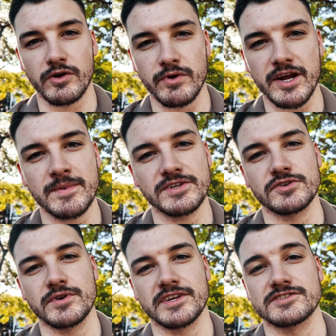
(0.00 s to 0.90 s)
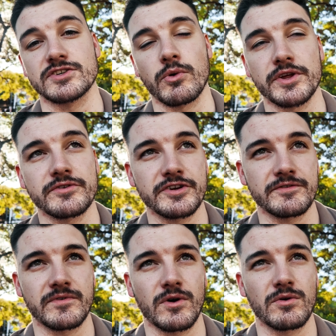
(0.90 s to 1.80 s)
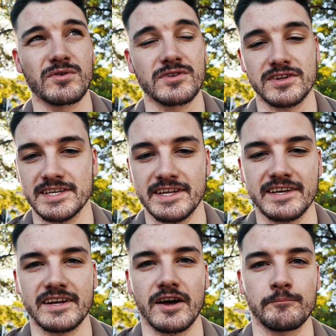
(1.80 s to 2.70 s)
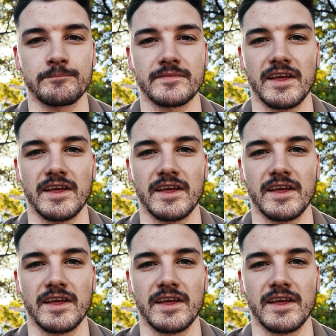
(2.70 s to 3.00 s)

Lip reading: what I recommend doing is going through your phone, cleaning it up,